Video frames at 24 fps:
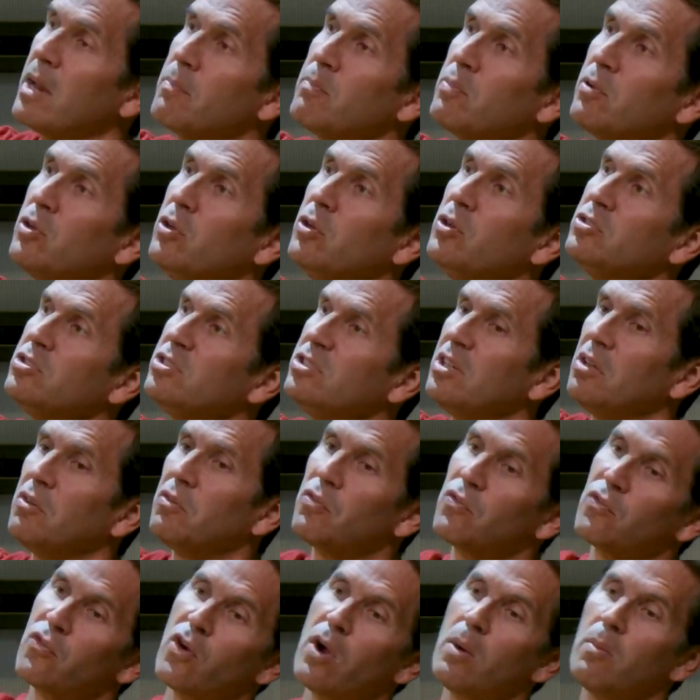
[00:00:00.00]
produces it
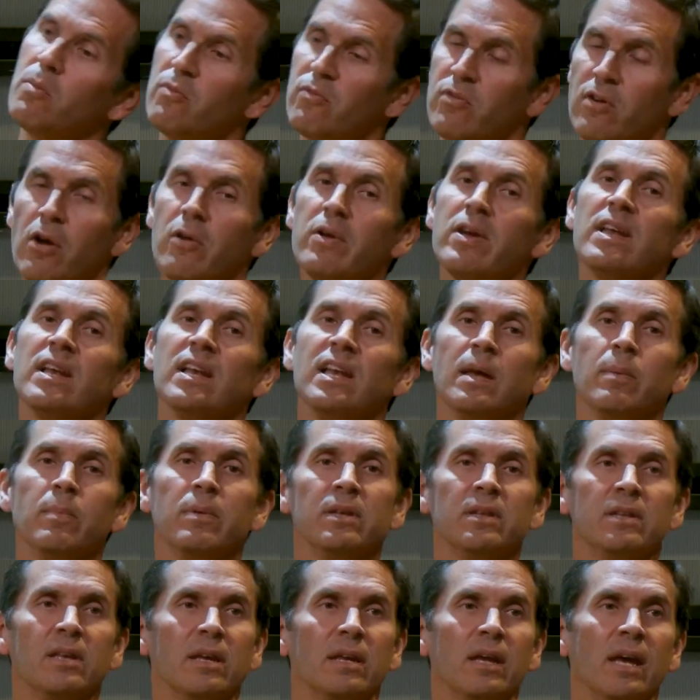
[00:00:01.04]
from very
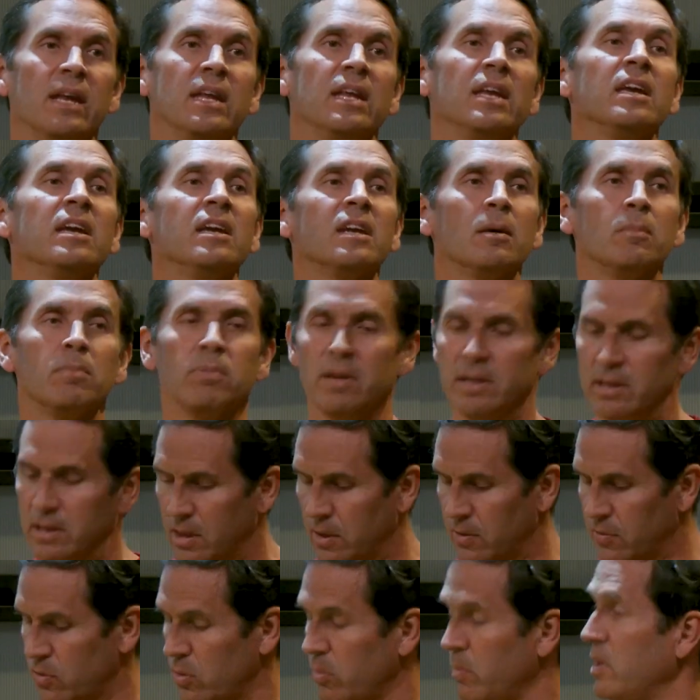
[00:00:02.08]
limited and incomplete
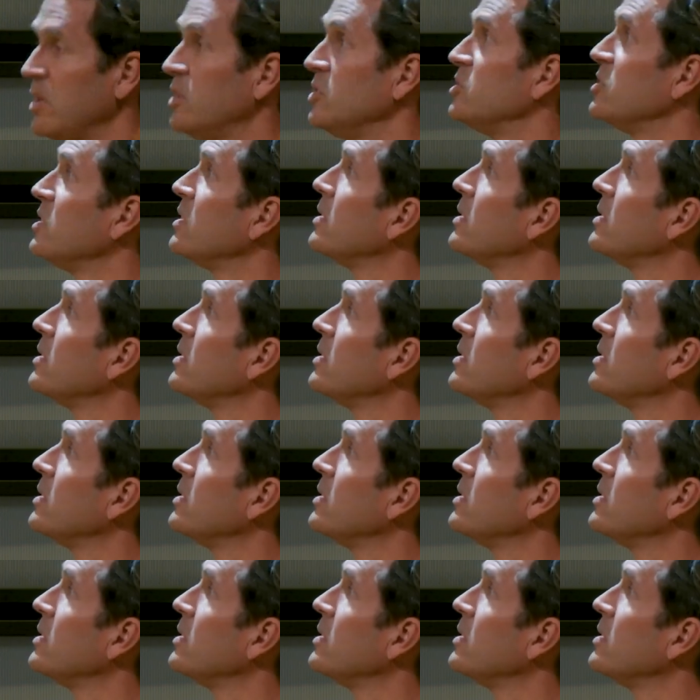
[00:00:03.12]
information.